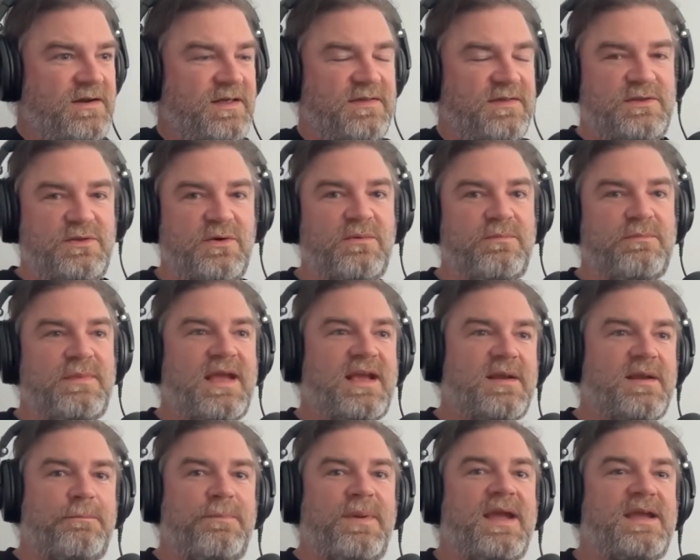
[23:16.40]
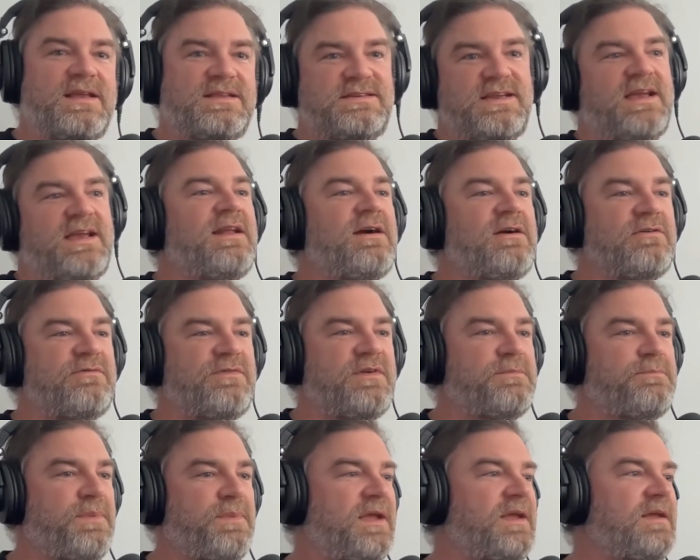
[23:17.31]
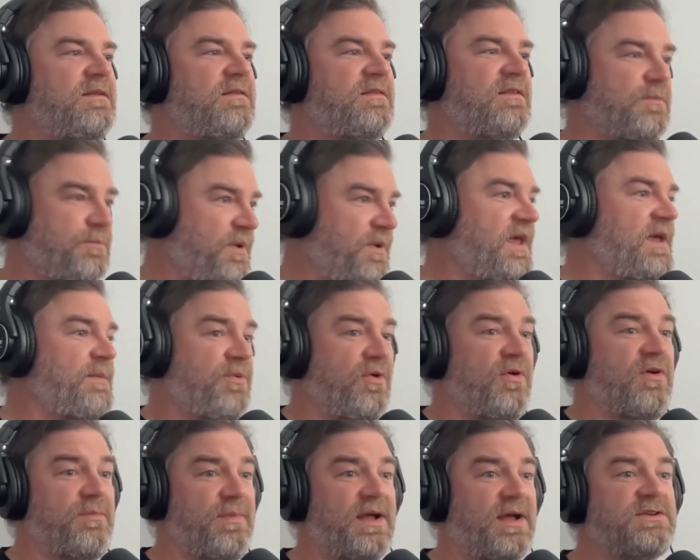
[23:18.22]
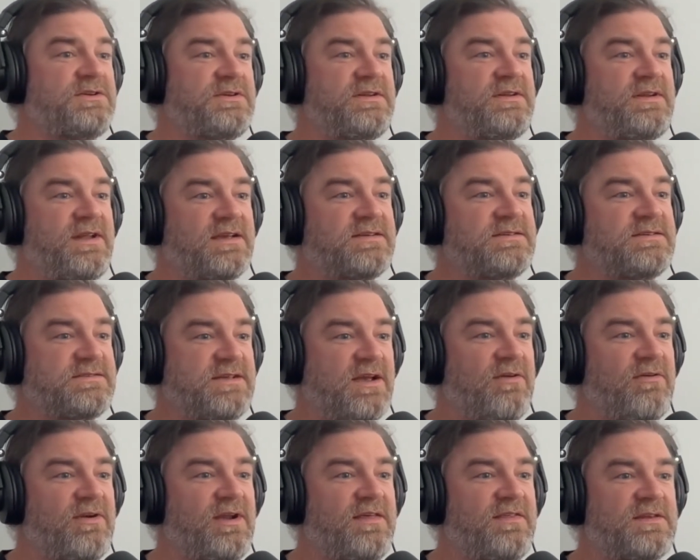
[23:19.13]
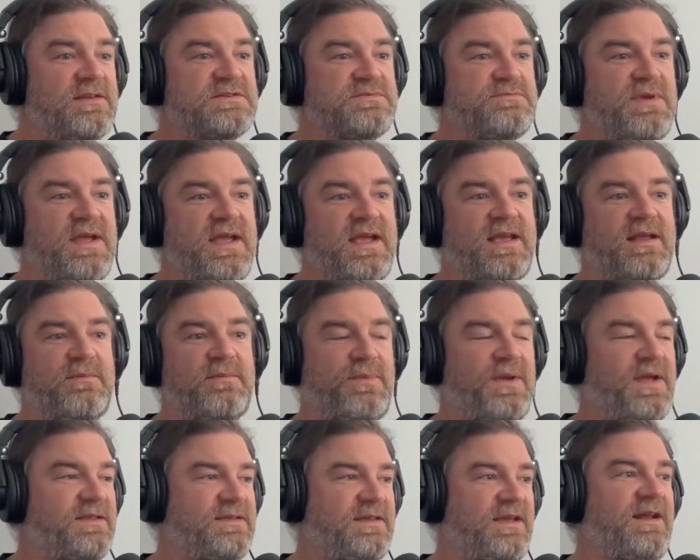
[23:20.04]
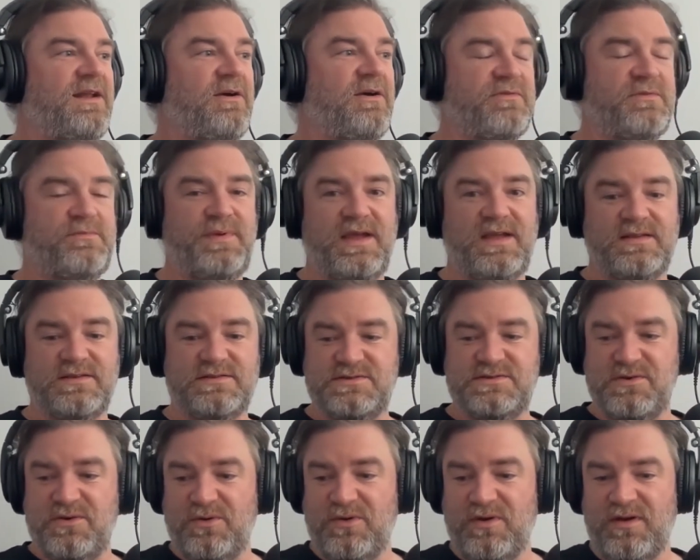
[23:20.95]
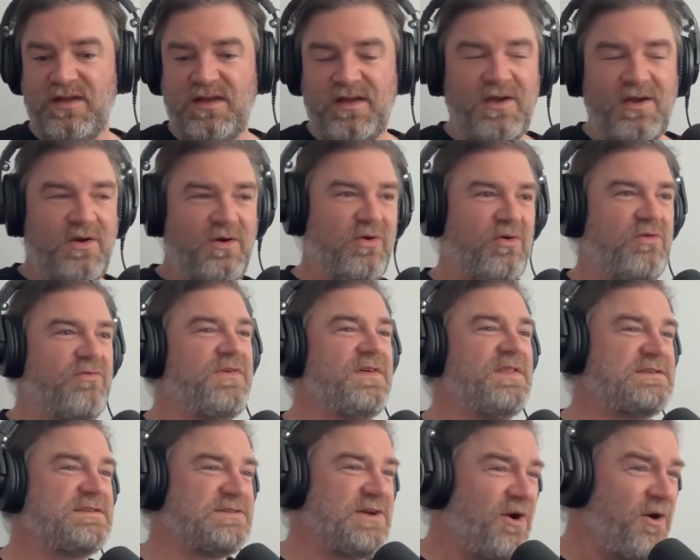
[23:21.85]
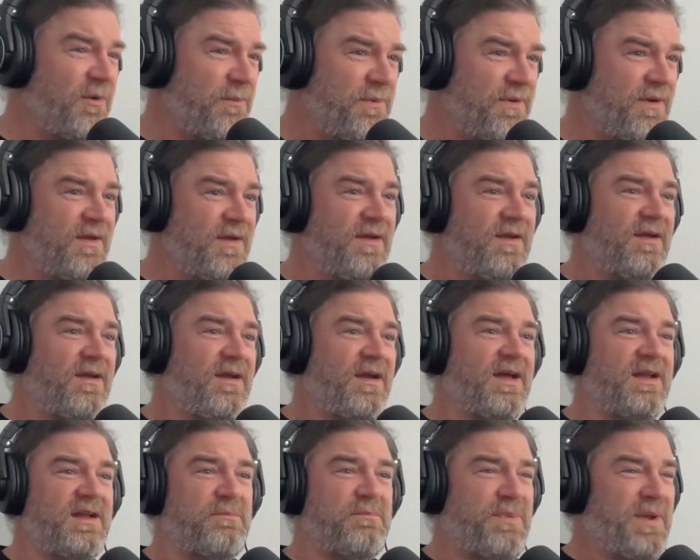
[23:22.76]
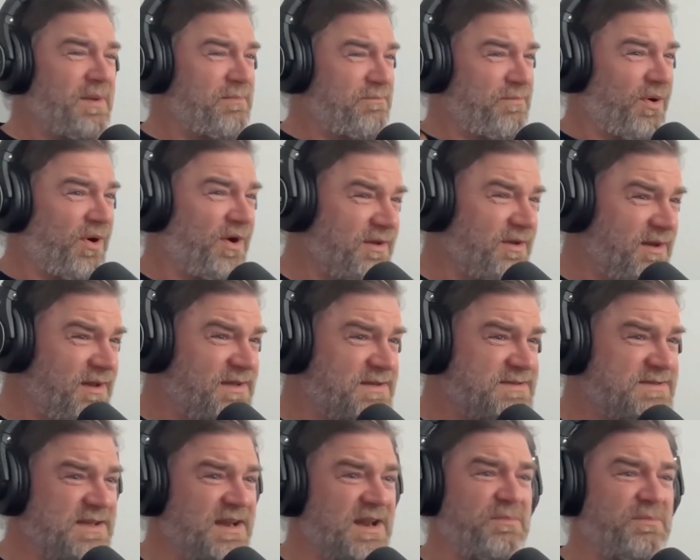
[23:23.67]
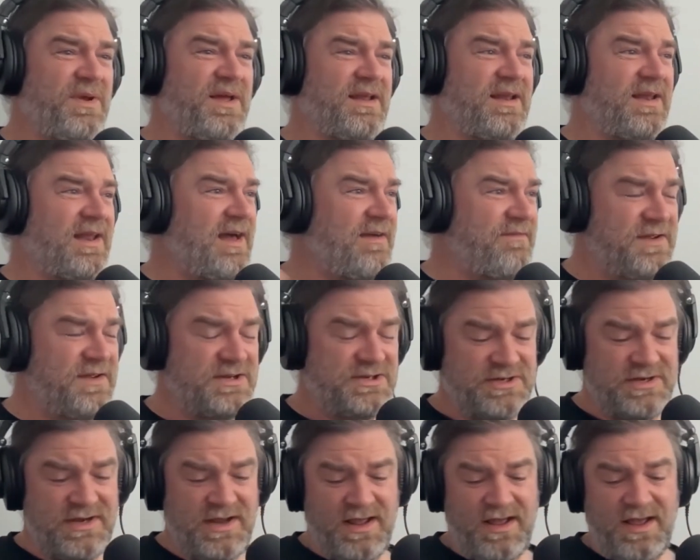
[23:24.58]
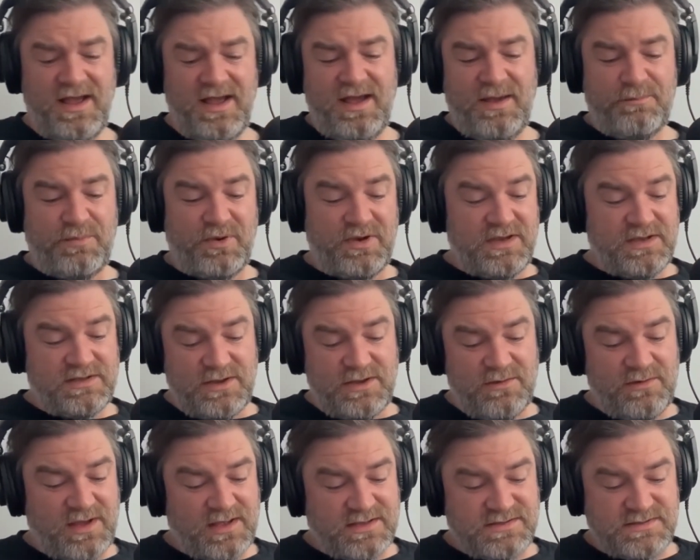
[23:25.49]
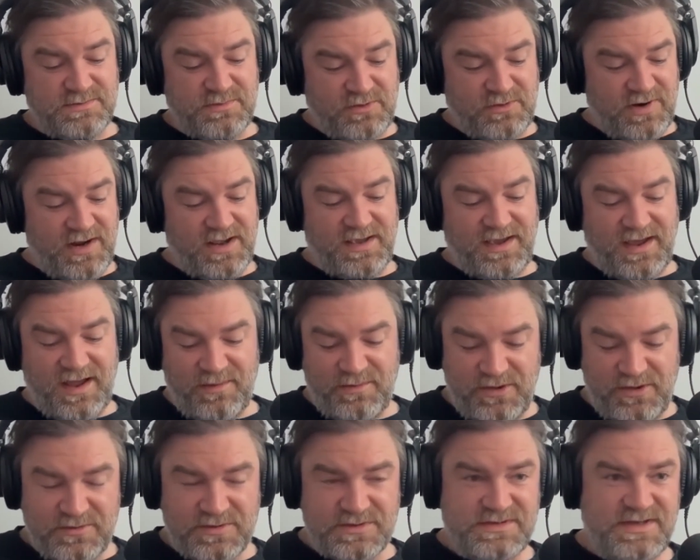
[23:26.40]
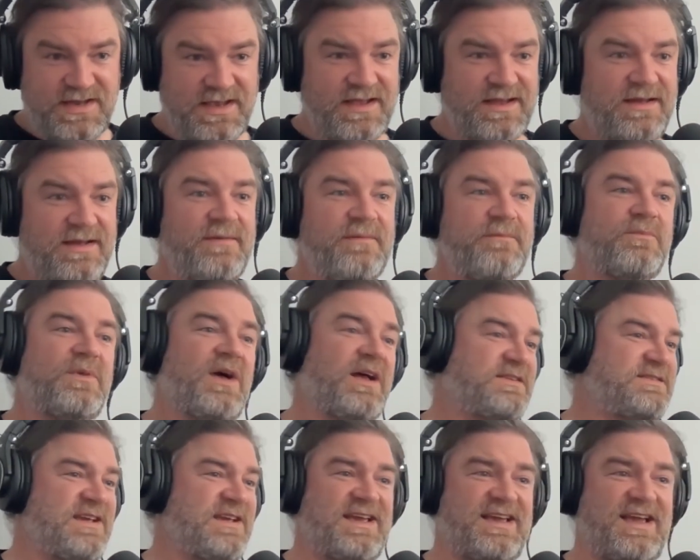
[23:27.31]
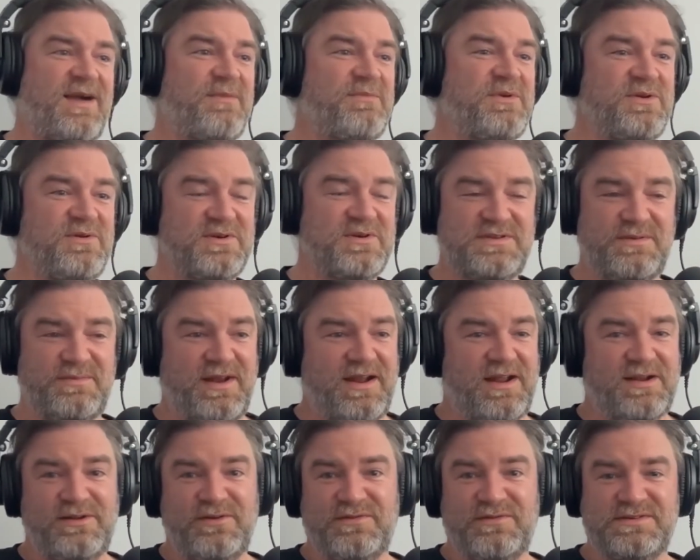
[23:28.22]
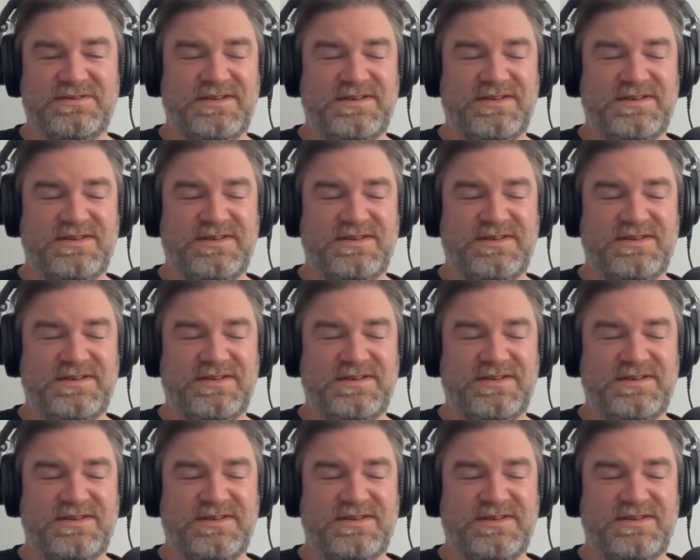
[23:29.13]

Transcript: don't make a big deal out of it being the Playboy Mansion necessarily. They just make it a big deal out of it being so over the top and a bit pointless and a bit lavish. But you do get some great cameos here. I say cameos, I'd love to say